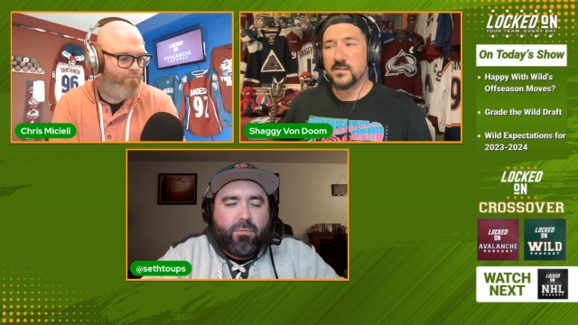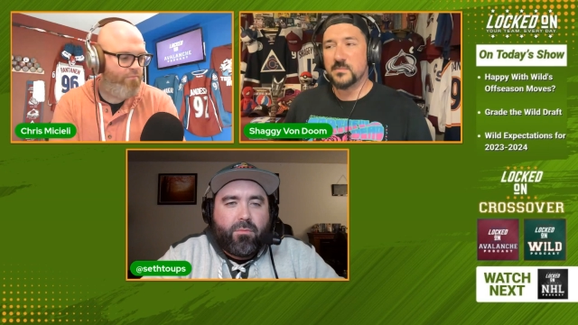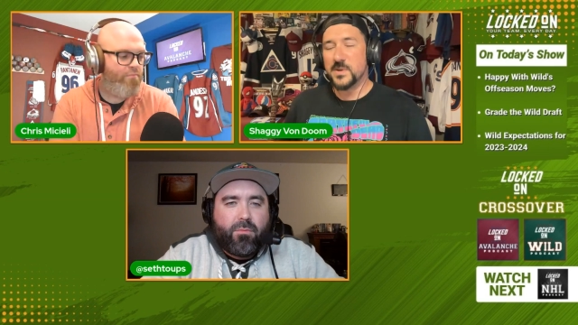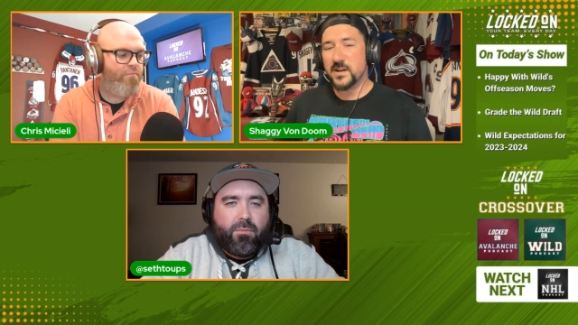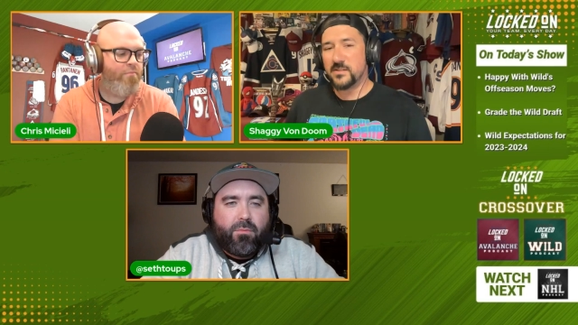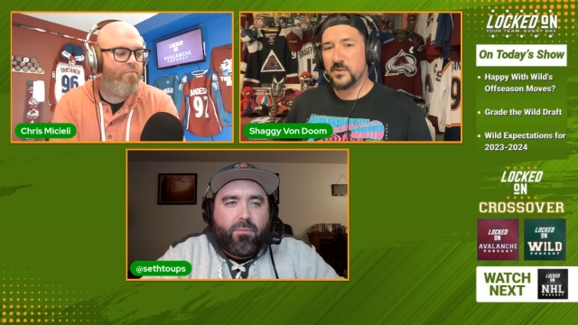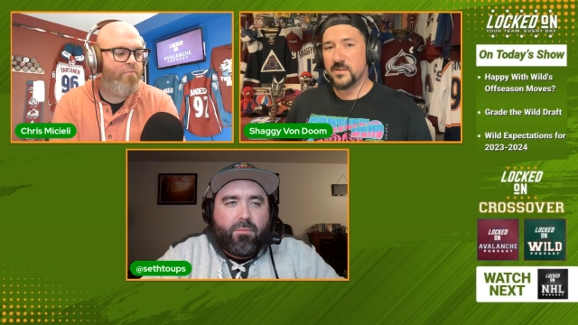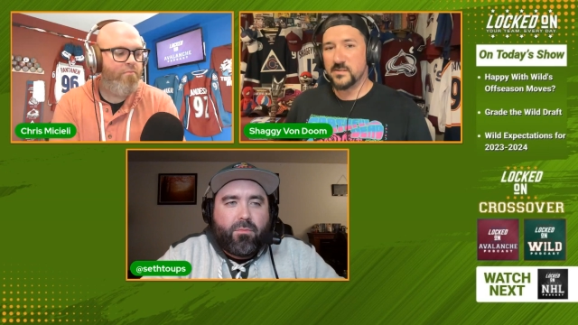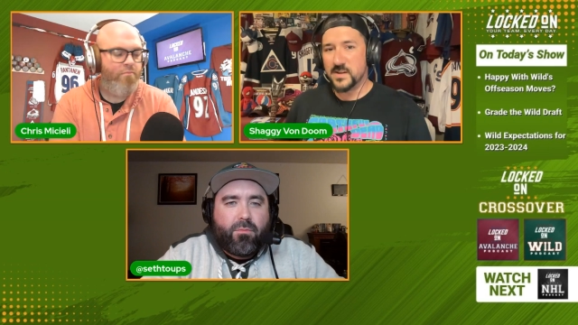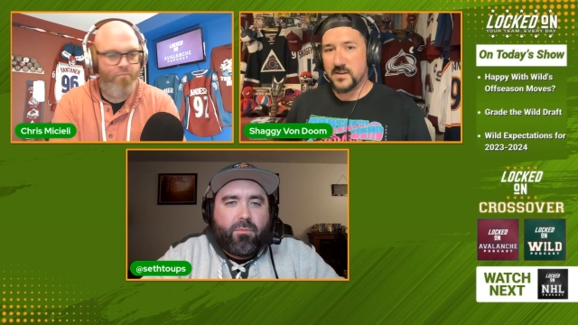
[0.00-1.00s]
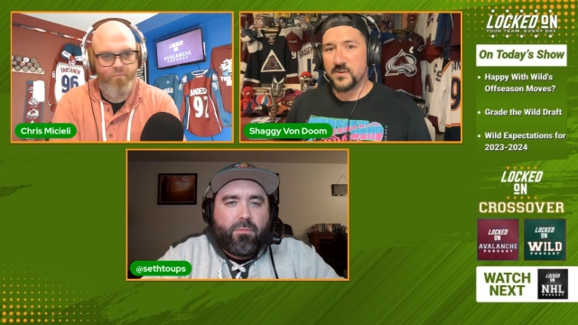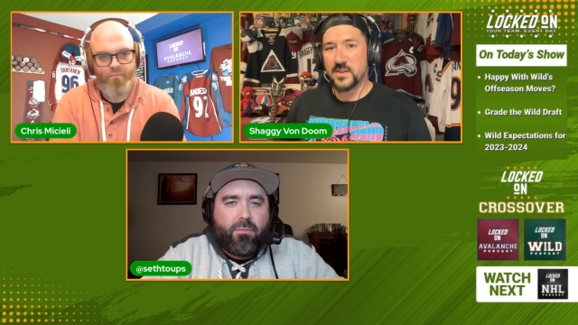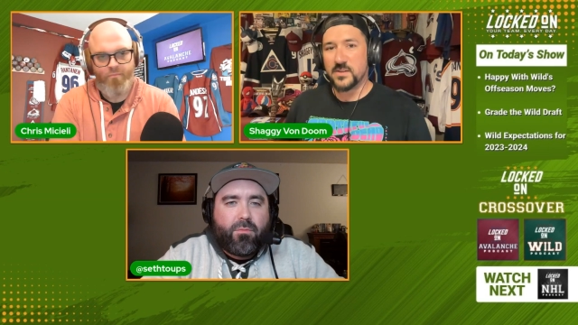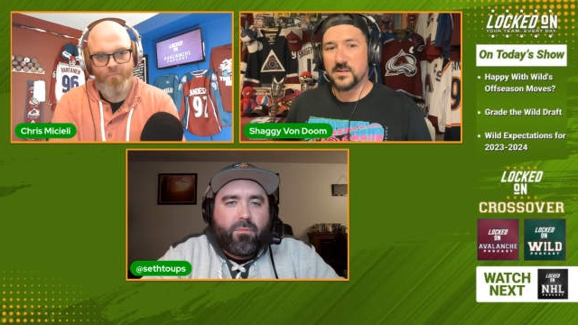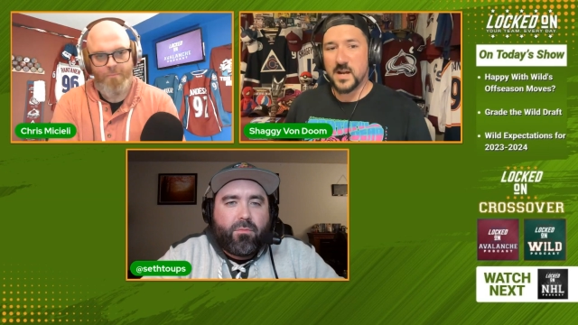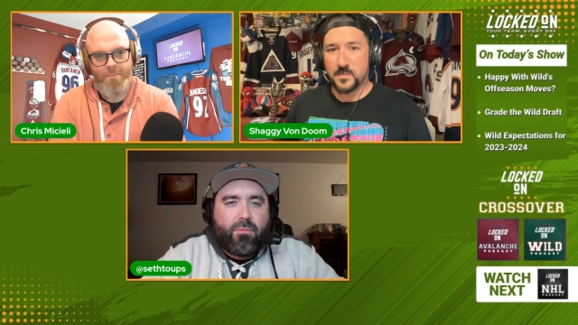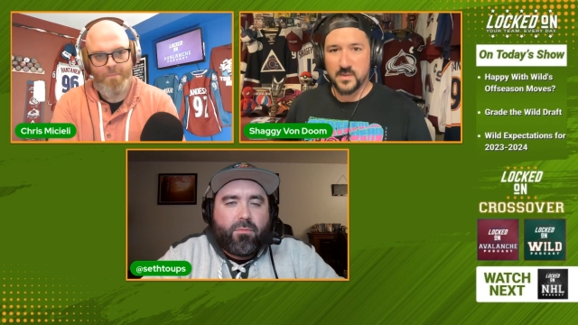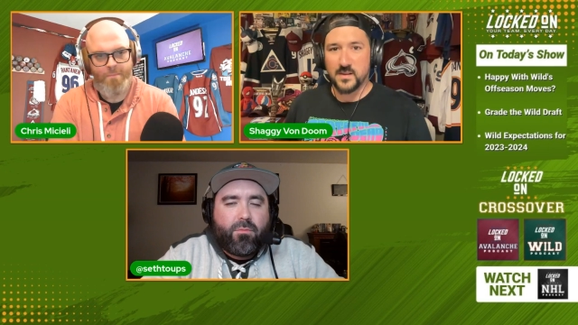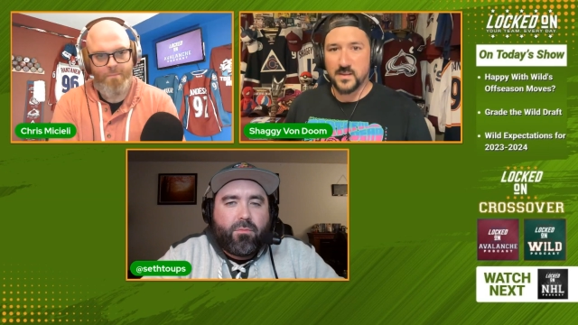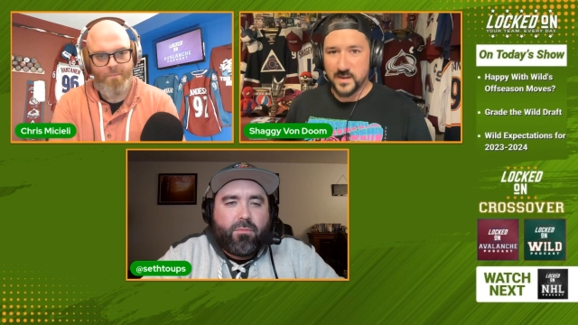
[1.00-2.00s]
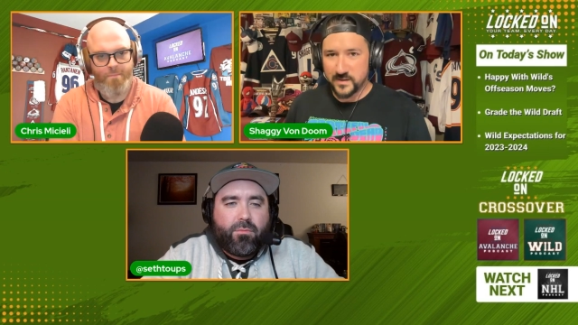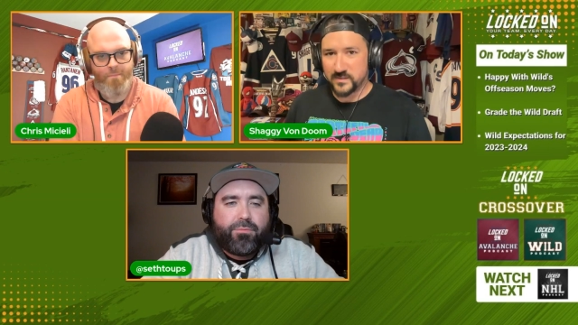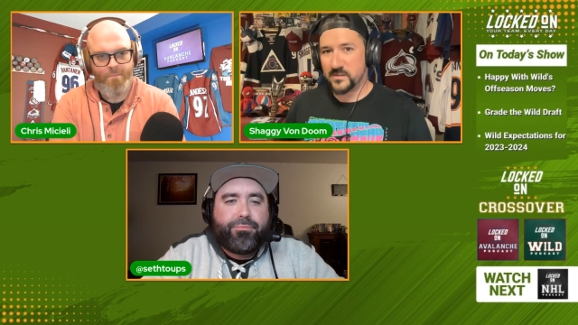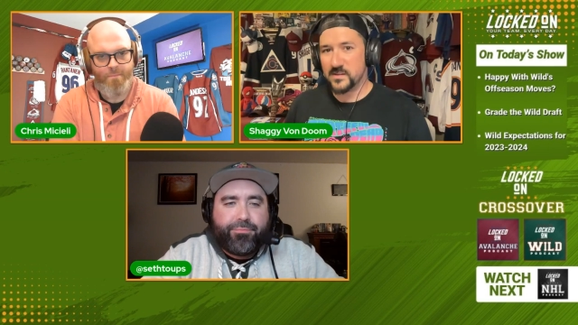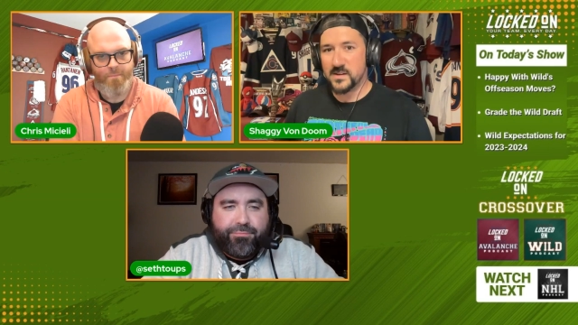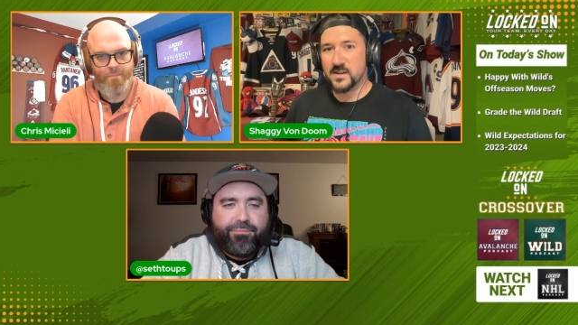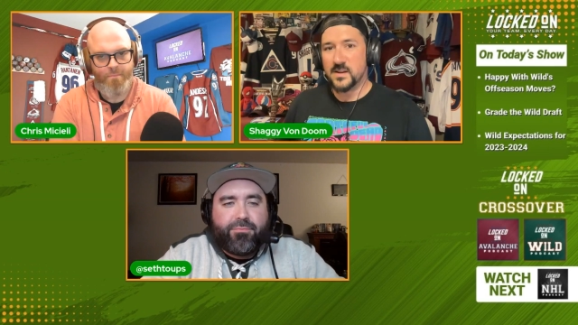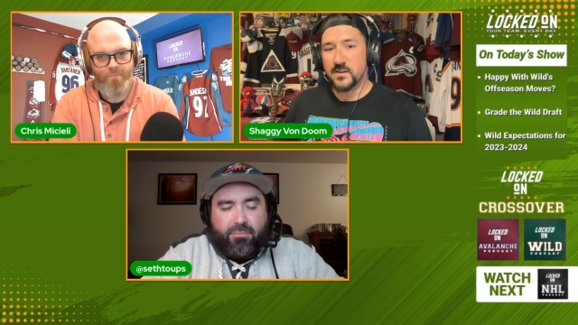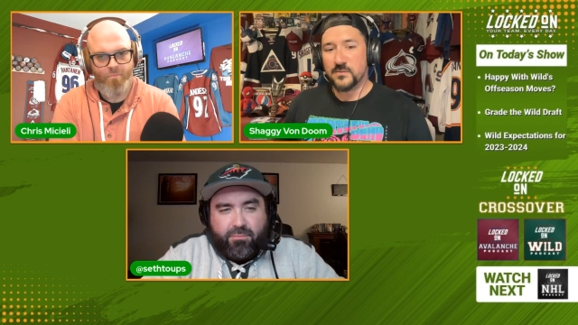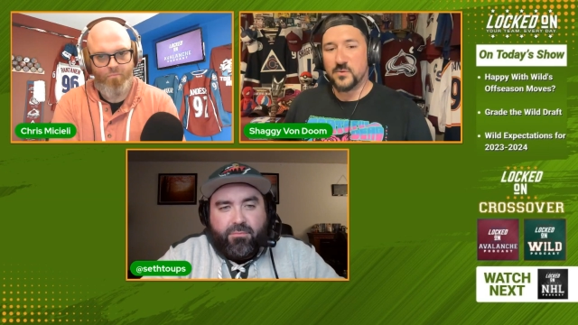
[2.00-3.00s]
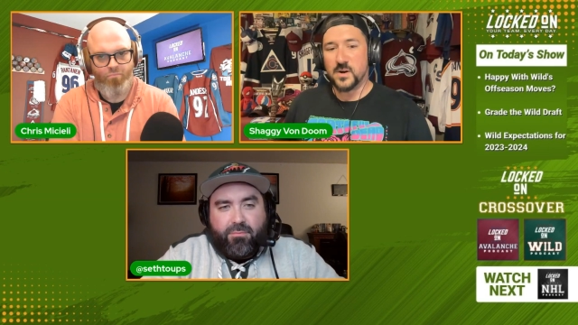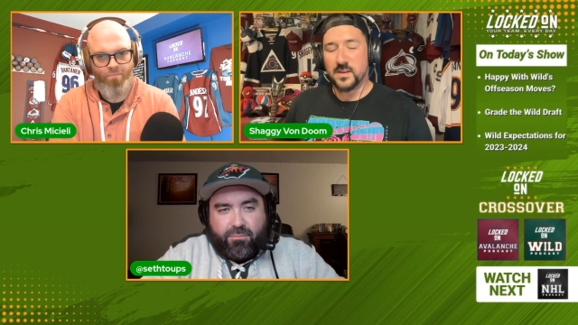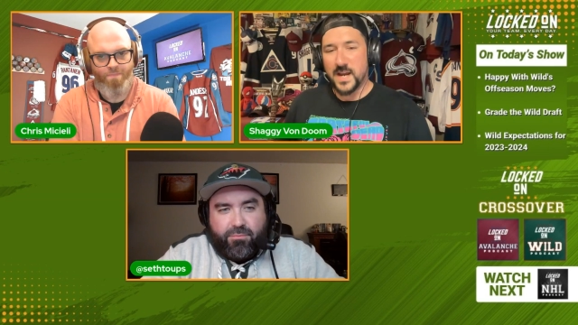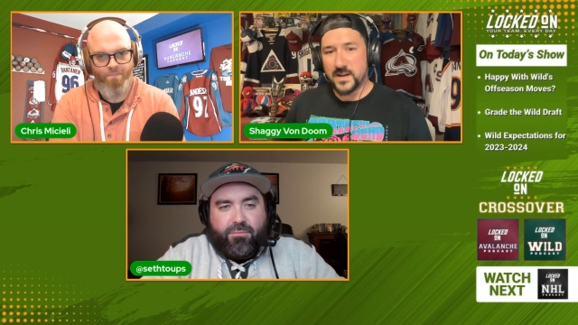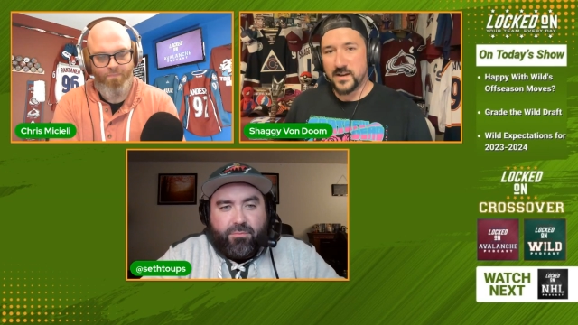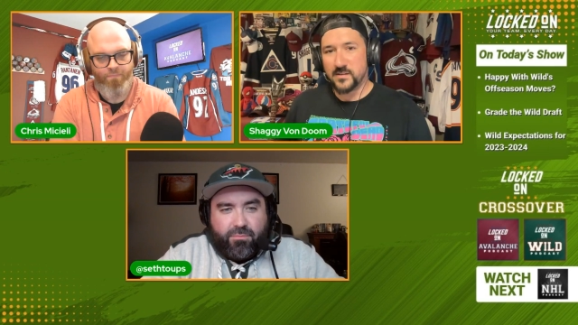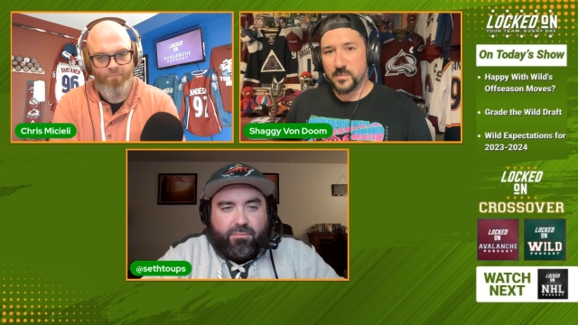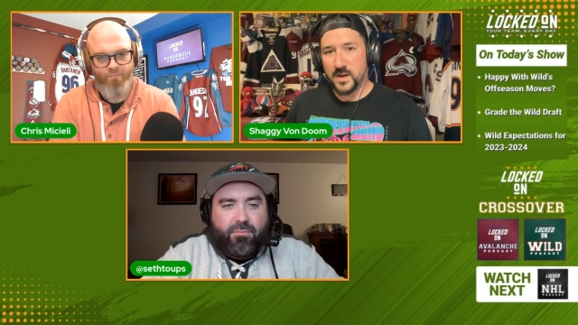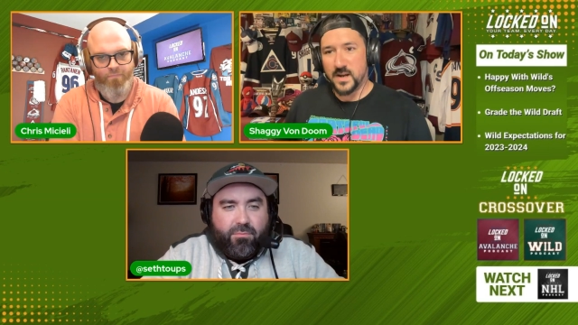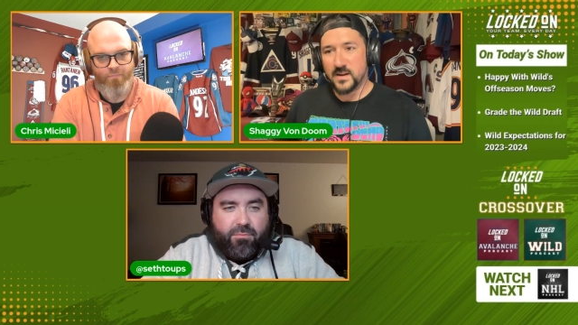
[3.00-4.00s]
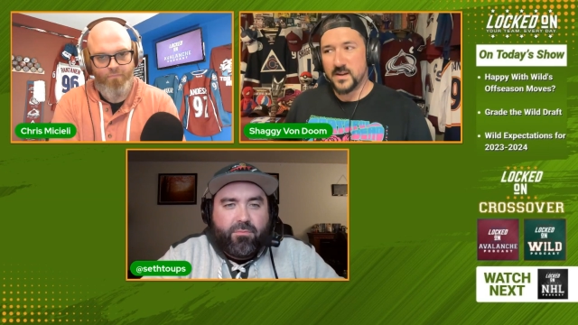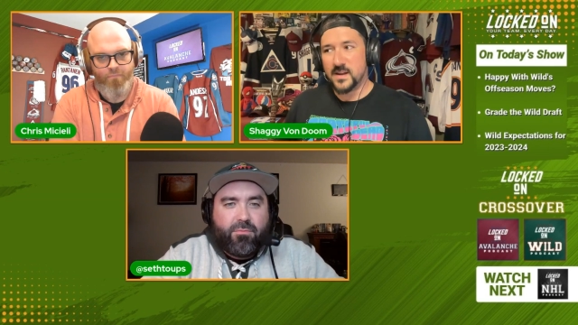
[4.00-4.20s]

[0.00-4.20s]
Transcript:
Speaker 1: Minnesota's never at the top of the list for a landing spot.